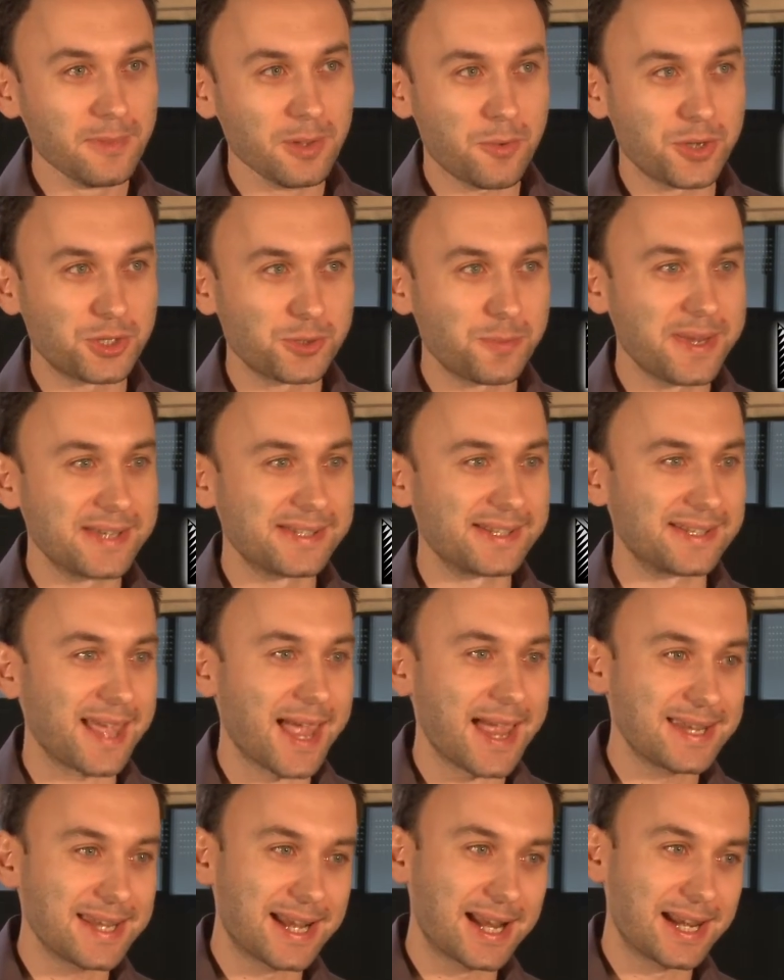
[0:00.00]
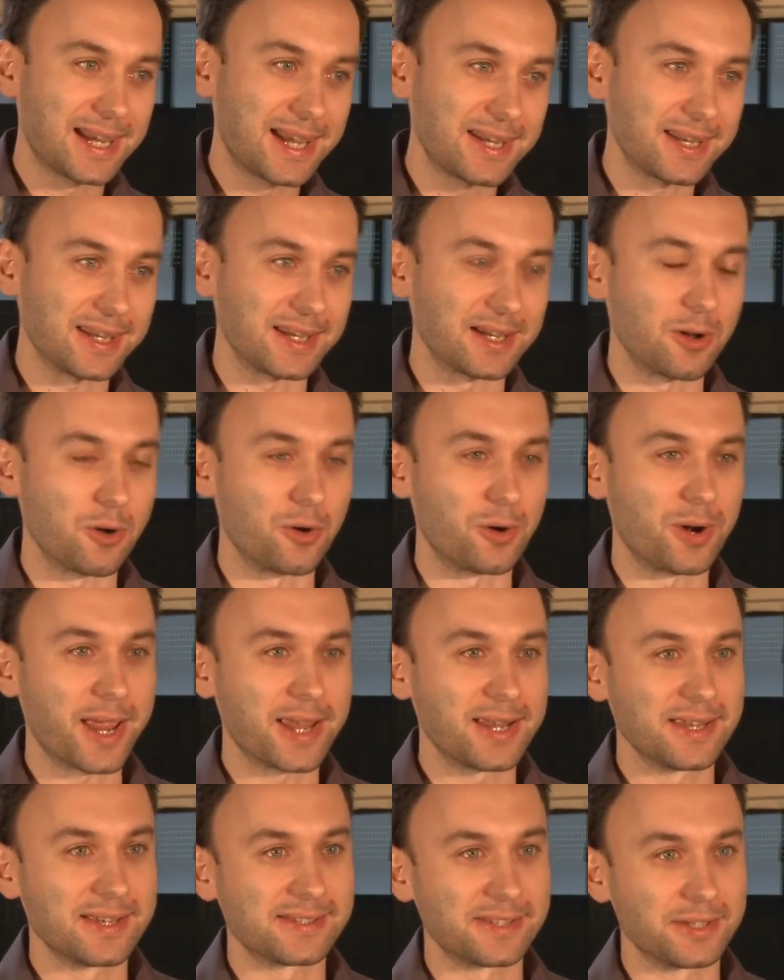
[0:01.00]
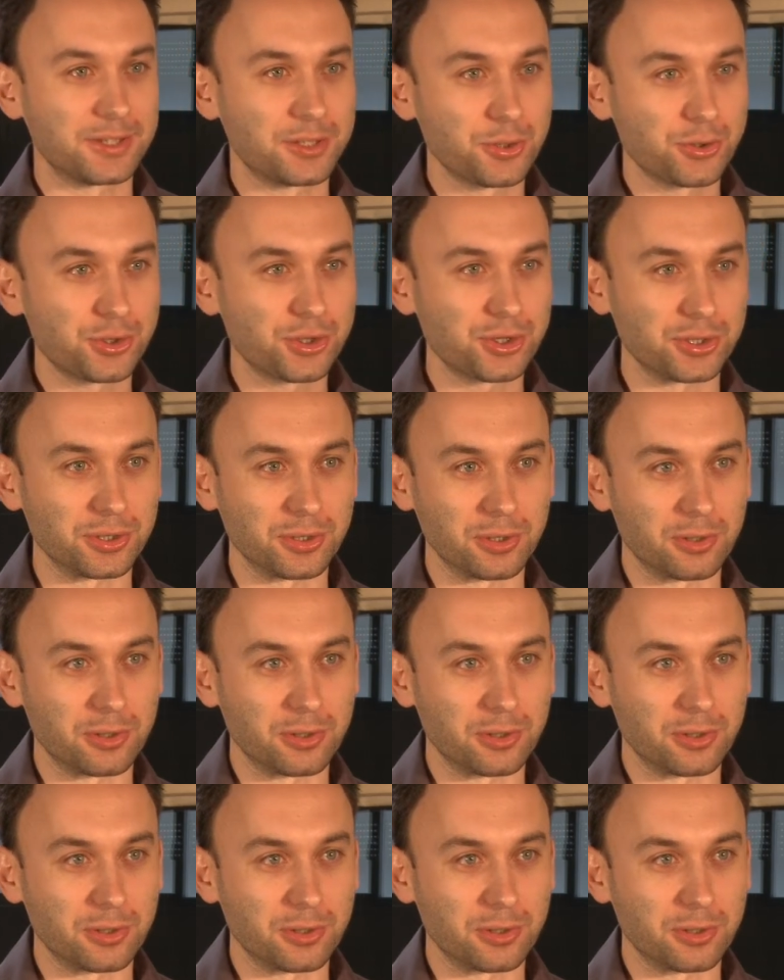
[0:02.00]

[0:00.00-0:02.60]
Which means that any clinic or any institution